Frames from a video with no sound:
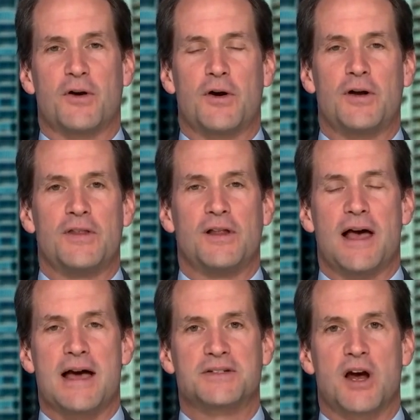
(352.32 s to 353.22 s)
heard in the
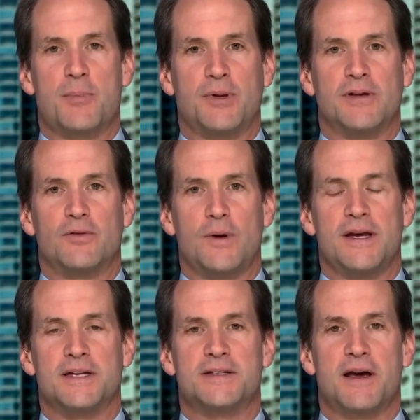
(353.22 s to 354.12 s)
last couple of
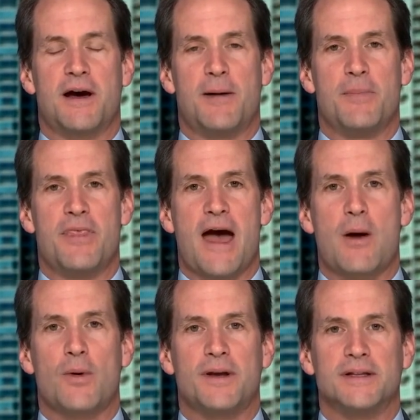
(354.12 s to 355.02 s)
weeks,
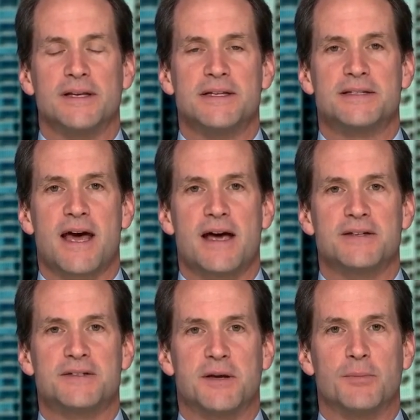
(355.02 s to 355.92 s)
that one at least
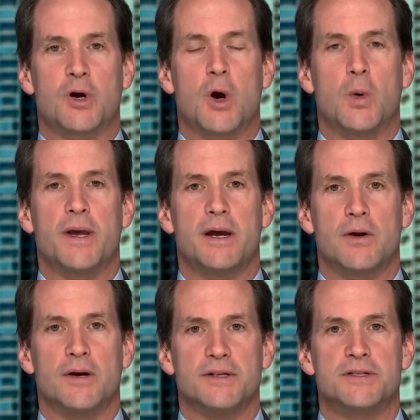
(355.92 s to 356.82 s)
has some
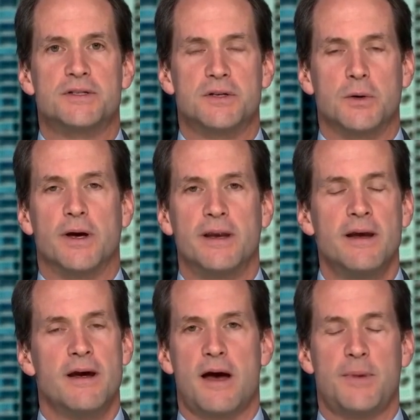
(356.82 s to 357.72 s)
coherence to it.
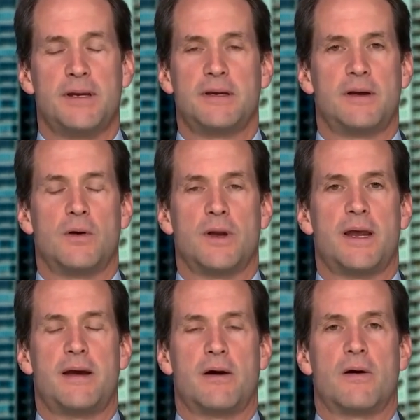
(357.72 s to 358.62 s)
I mean, you know, to
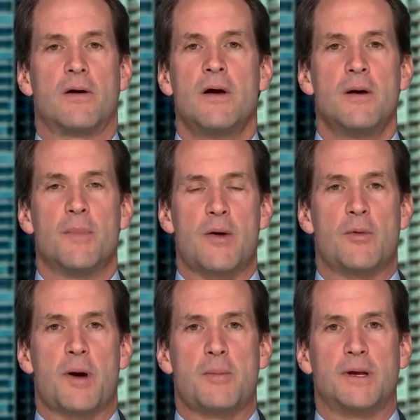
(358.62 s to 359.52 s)
hear my
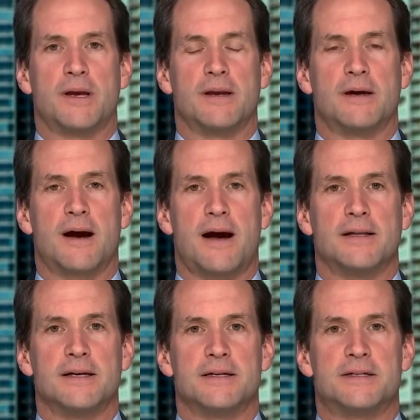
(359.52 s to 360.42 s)
Republican colleague